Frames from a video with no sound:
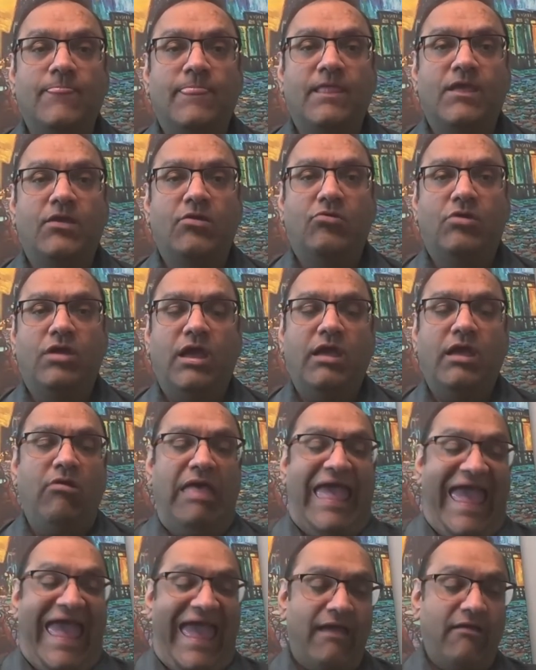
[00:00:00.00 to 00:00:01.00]
Okay,
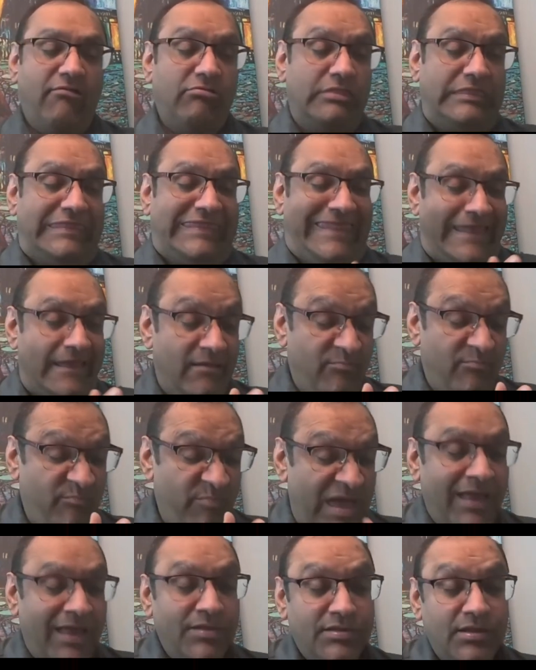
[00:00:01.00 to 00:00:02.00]
and the
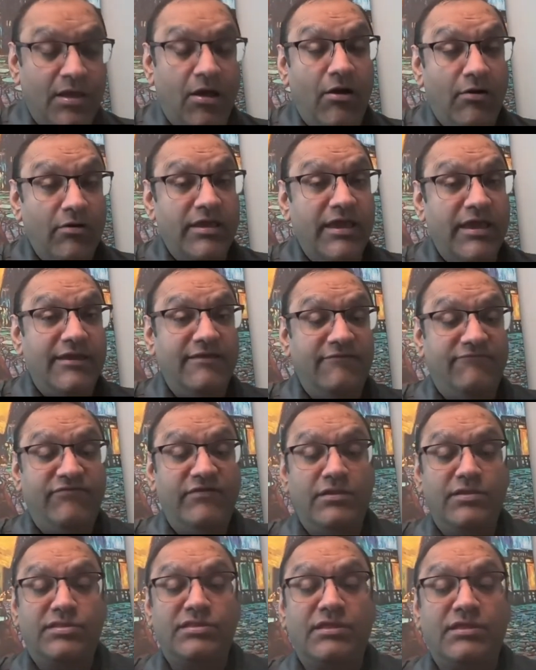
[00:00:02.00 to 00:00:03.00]
banks are
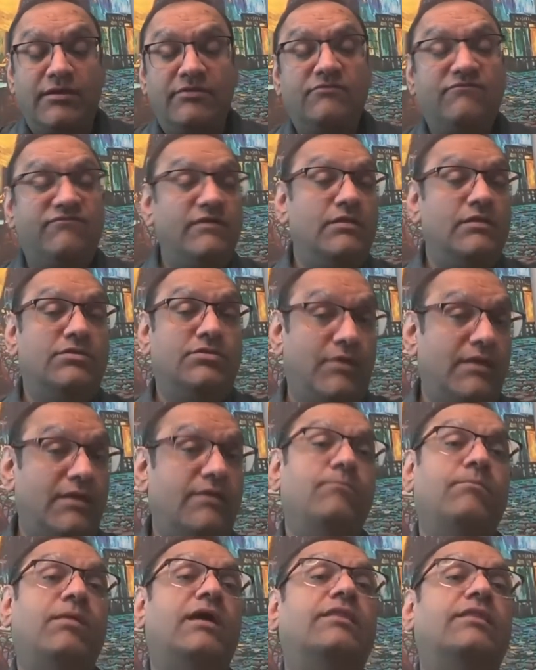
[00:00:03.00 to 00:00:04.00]
starting to feel
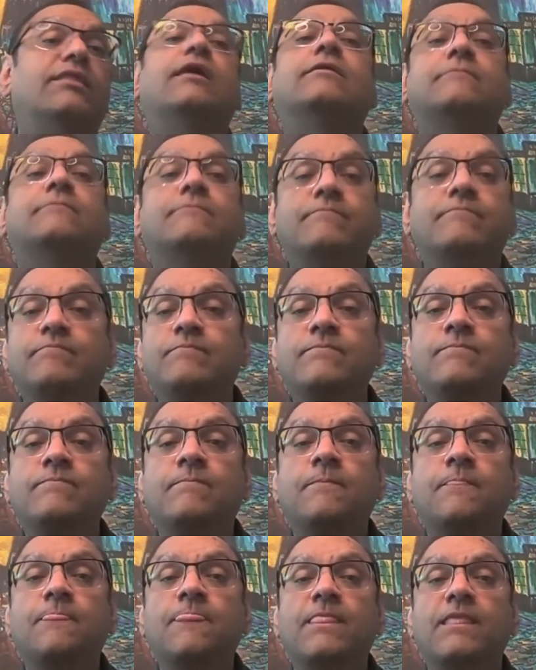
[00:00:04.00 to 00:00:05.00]
threatened by that.
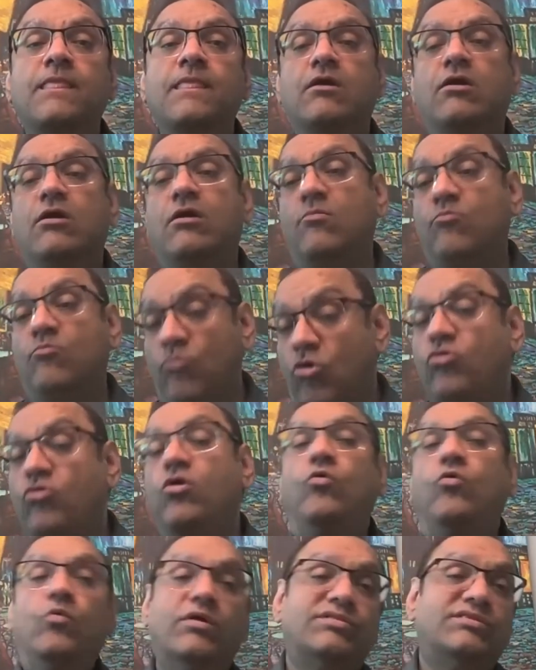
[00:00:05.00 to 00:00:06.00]
Mogo
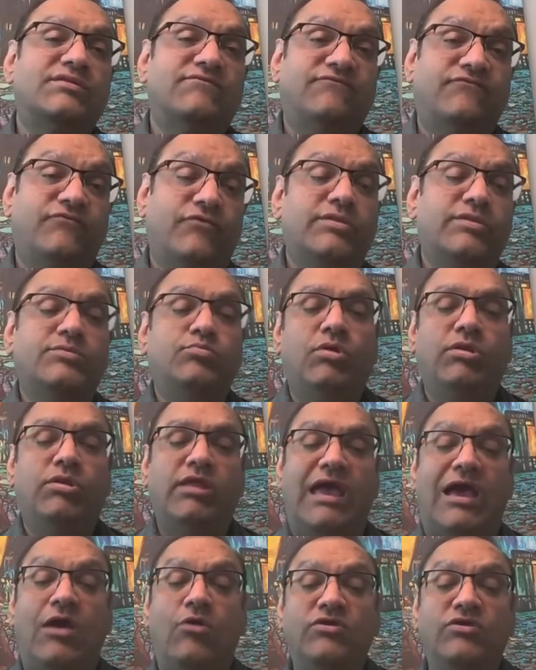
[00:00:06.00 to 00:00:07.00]
was the first one.
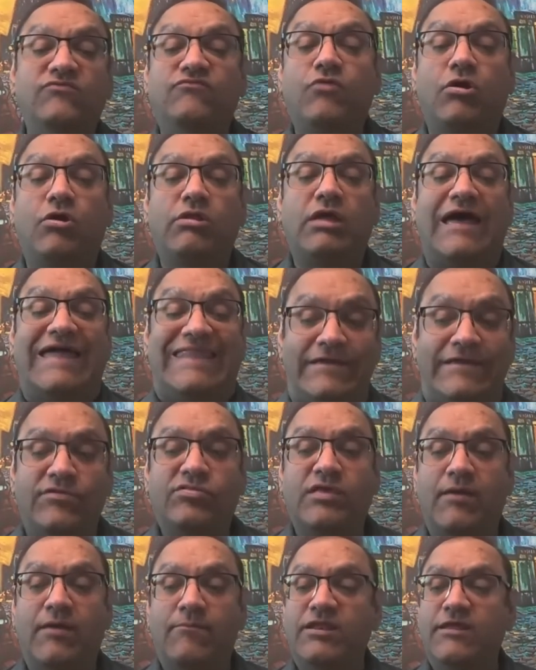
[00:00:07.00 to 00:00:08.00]
Now you've got others
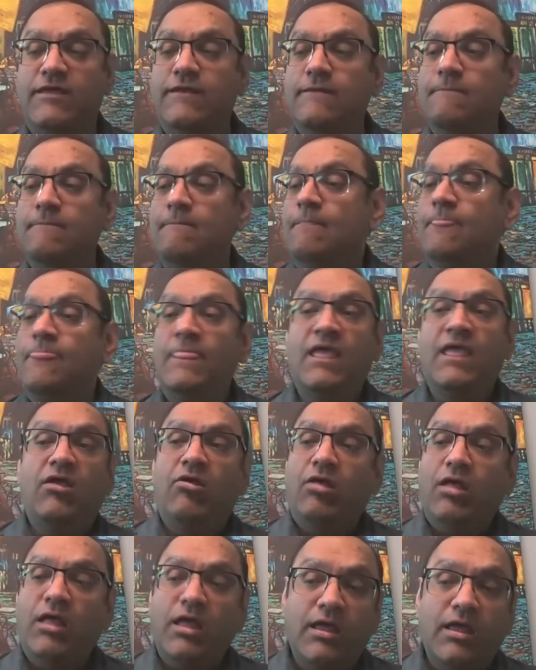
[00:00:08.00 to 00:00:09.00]
coming in,
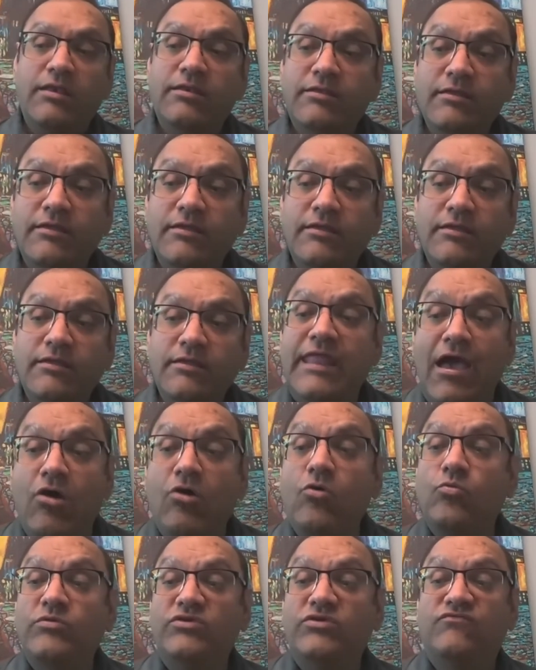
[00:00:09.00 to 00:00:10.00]
and now
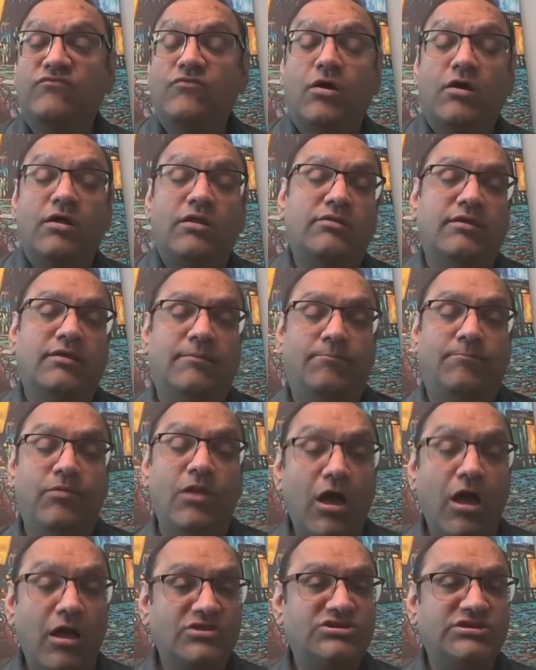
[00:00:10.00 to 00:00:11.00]
you've got
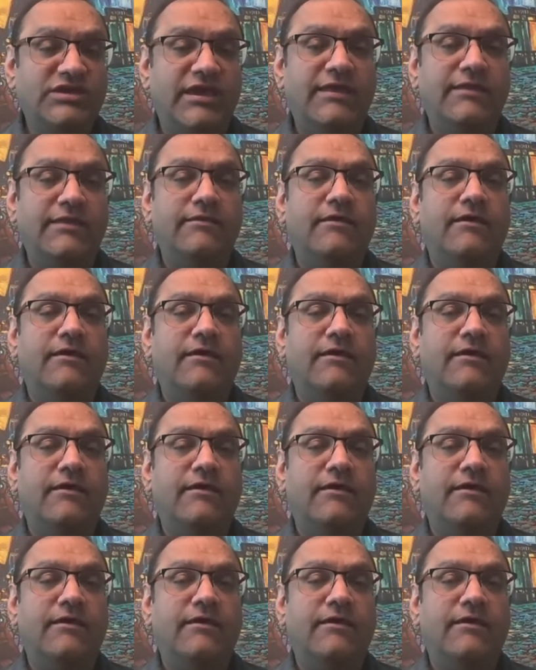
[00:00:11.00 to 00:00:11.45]
blockchain